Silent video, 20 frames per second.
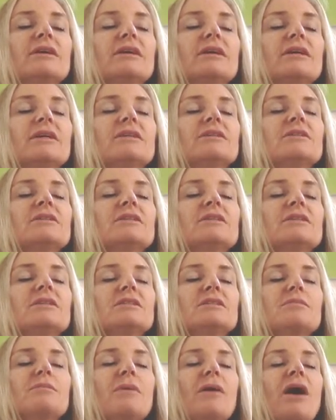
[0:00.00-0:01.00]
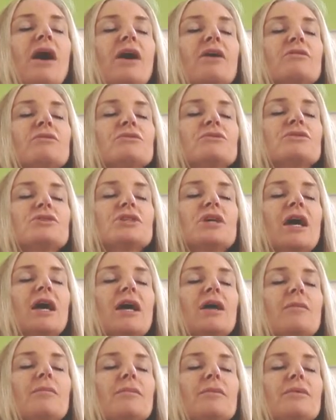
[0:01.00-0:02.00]
into the spiral
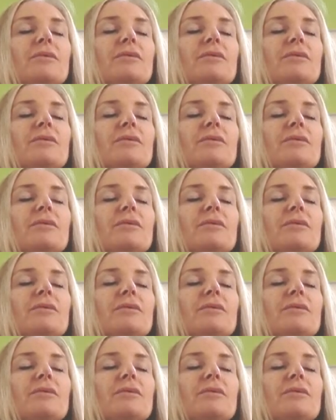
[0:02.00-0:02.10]
shape